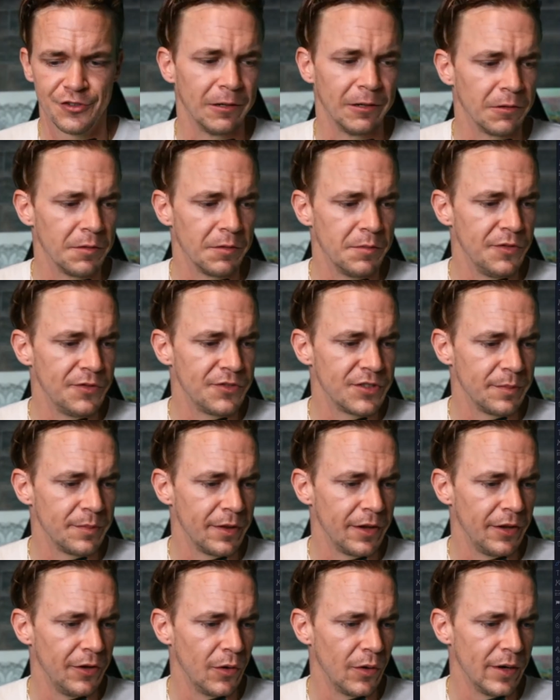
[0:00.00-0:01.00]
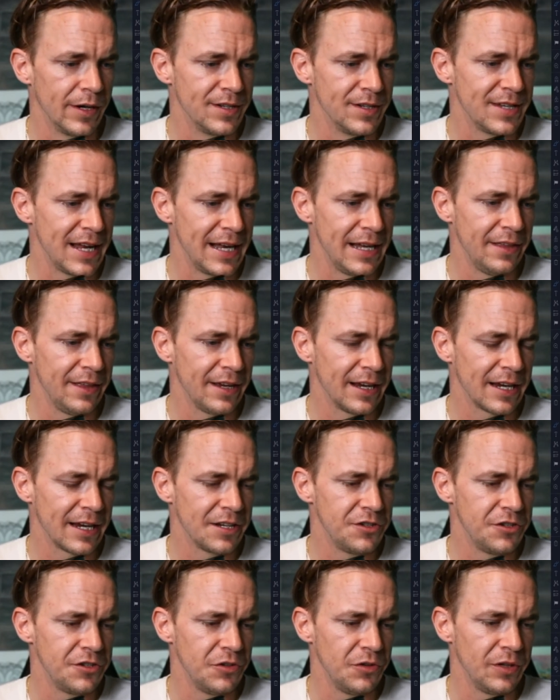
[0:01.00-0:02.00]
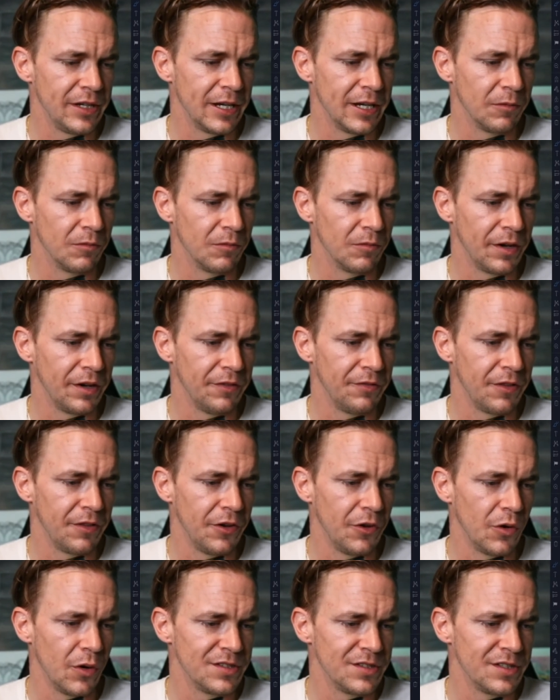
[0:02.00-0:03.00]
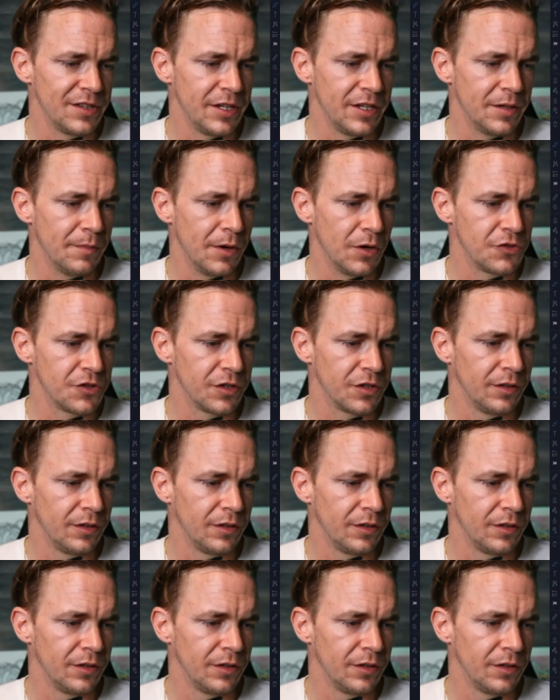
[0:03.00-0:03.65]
It removes some of the noise. Anything I can do to get rid of the noise and the emotion.